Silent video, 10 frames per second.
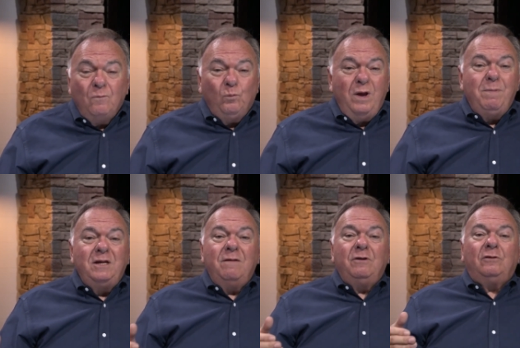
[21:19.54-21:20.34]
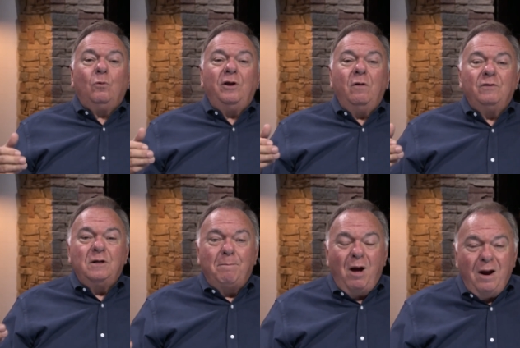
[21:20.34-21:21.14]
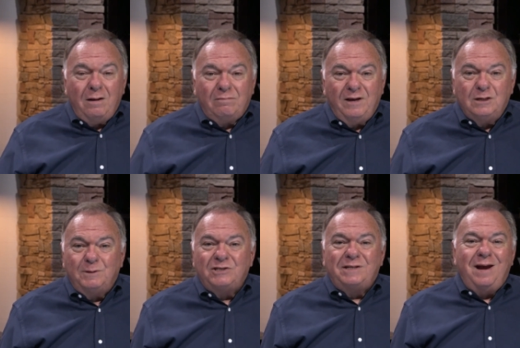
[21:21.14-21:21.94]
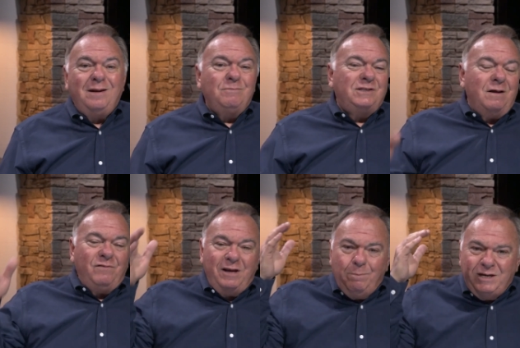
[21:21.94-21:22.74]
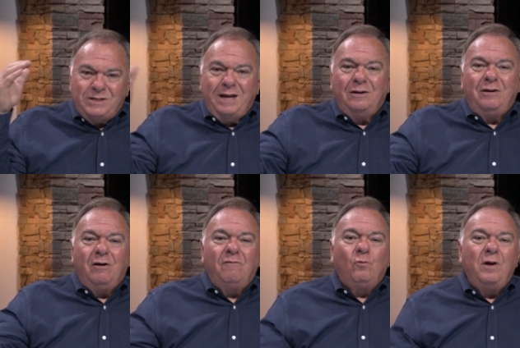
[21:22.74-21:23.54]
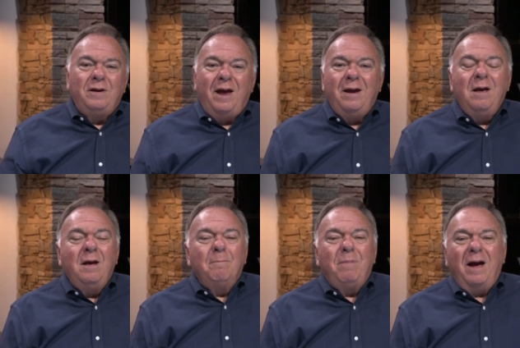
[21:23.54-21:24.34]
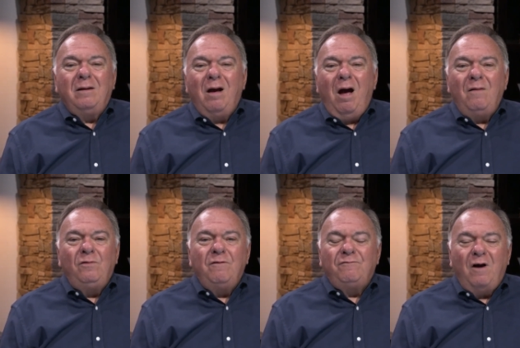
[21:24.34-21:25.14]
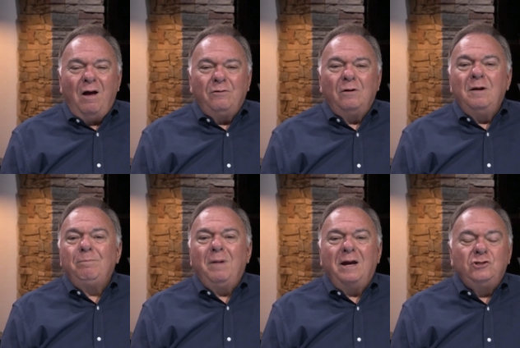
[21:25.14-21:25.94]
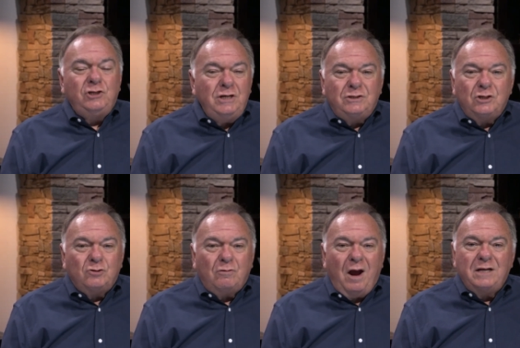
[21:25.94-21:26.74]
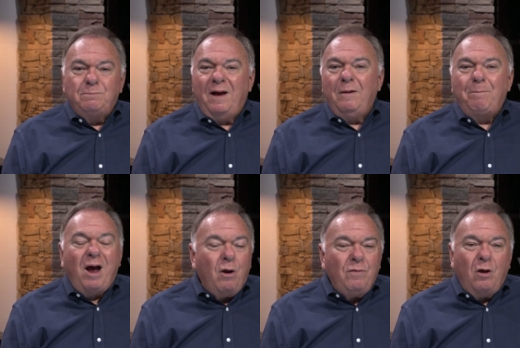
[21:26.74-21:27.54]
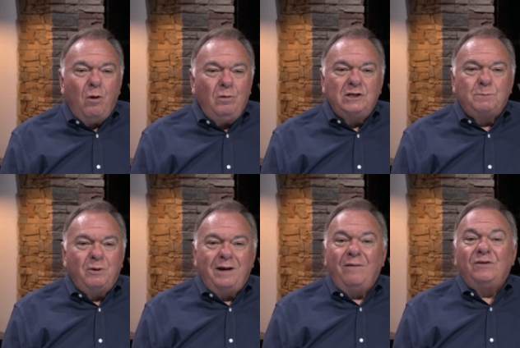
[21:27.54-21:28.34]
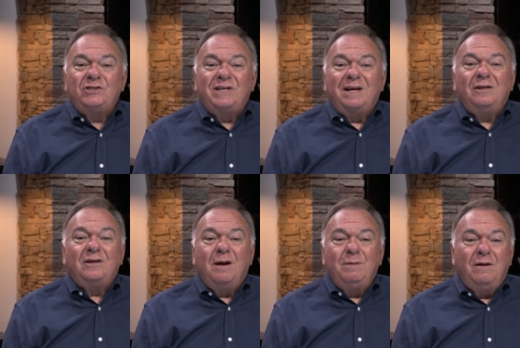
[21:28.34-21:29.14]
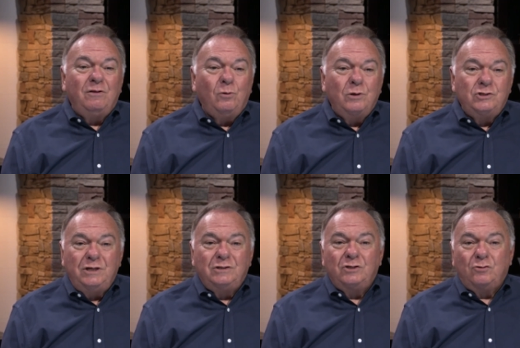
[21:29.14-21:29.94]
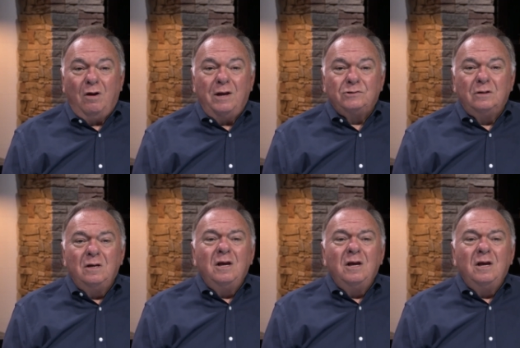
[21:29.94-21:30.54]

We've been given authority over demonic things, but Satan himself, he'll be taken care of one day by God the Father, by Jesus Christ, by the power of the Holy Spirit at the second coming of the Lord Jesus Christ.